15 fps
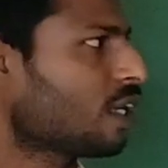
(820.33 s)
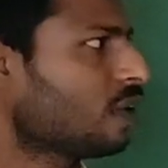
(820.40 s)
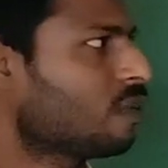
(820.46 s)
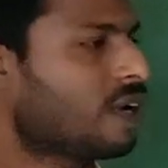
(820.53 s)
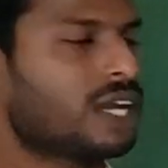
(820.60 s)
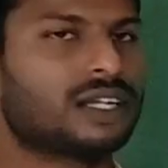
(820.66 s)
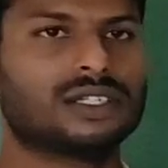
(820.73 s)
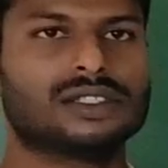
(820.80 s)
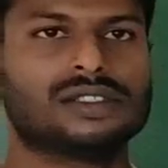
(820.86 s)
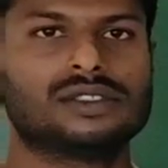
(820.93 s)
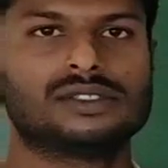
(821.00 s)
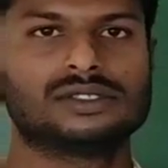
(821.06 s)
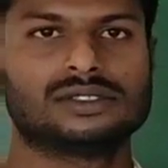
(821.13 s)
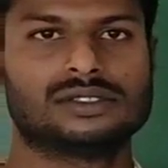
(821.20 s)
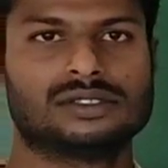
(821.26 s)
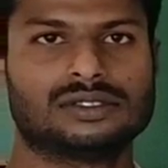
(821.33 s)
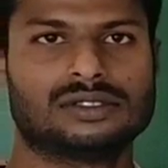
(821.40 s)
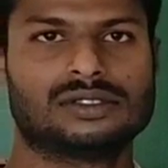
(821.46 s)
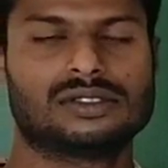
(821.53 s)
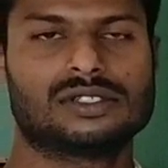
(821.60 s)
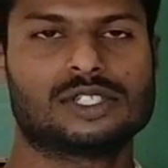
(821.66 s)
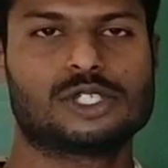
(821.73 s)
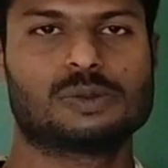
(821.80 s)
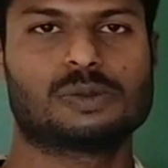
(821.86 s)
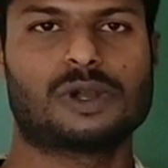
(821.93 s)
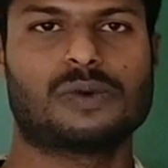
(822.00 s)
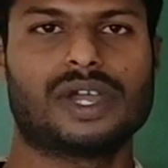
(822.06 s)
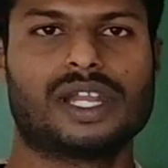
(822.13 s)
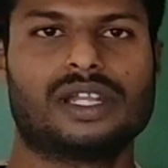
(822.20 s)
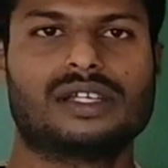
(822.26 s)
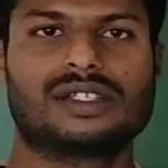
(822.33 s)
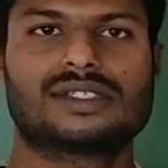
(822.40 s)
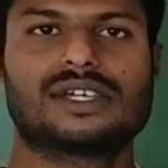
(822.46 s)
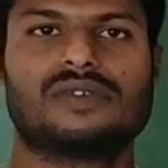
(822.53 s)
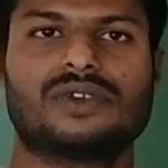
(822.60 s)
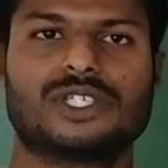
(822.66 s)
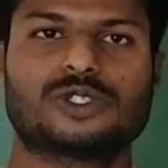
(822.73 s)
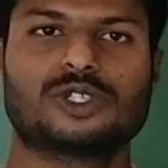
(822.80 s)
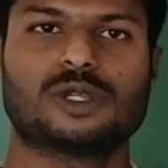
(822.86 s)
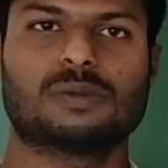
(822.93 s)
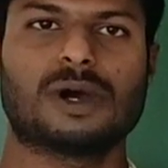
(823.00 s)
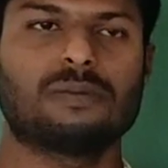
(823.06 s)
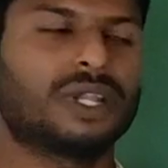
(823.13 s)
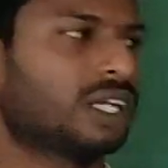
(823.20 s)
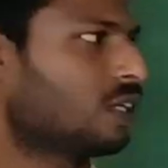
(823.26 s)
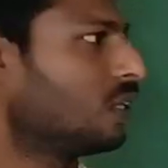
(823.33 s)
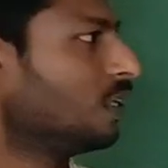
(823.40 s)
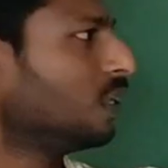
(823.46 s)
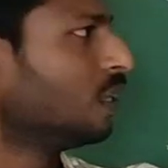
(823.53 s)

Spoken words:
required to provide service to the public.